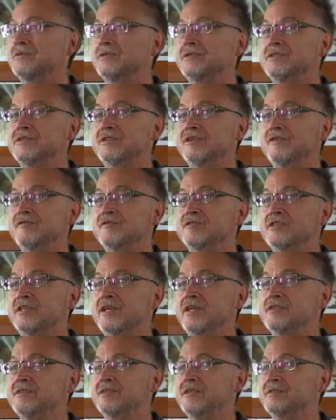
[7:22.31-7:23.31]
itself
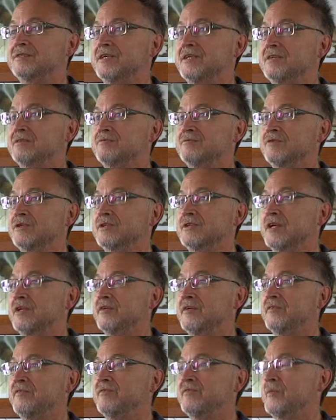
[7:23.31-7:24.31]
stays at that what
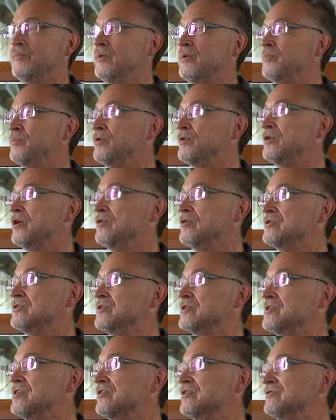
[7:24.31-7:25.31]
cannot but be pronounced
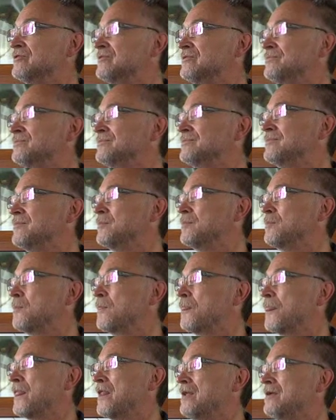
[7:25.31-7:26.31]
itself.
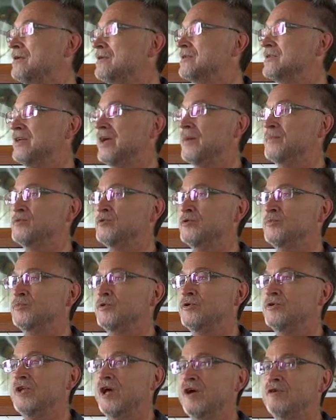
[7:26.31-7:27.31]
The absolute
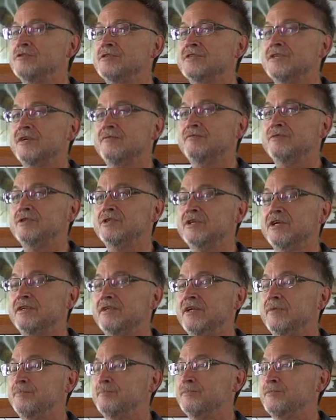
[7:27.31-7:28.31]
pronouncer, which
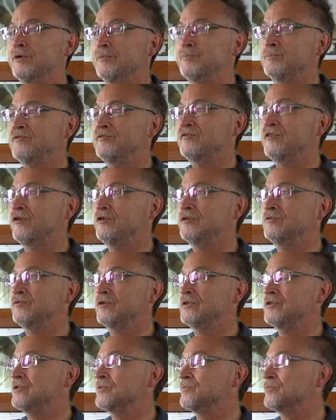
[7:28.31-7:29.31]
cannot not be found
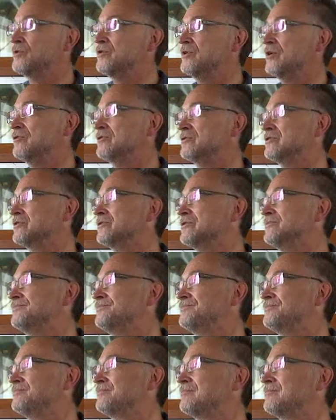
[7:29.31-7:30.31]
but is pronounced.
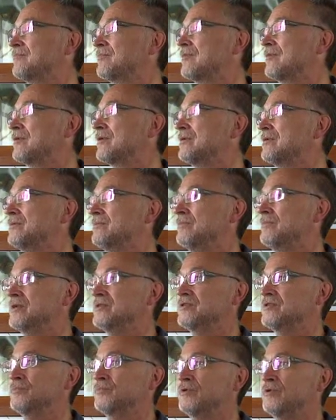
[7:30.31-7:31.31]
But
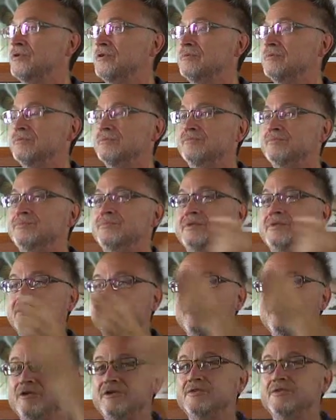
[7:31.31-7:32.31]
the pro
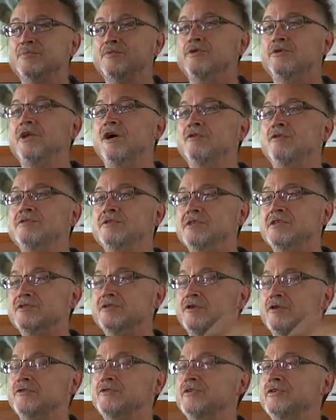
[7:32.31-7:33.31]
that what is pronounced is
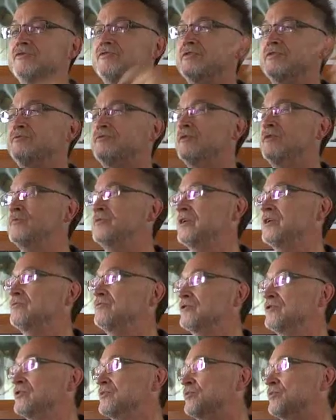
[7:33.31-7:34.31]
not different from that what is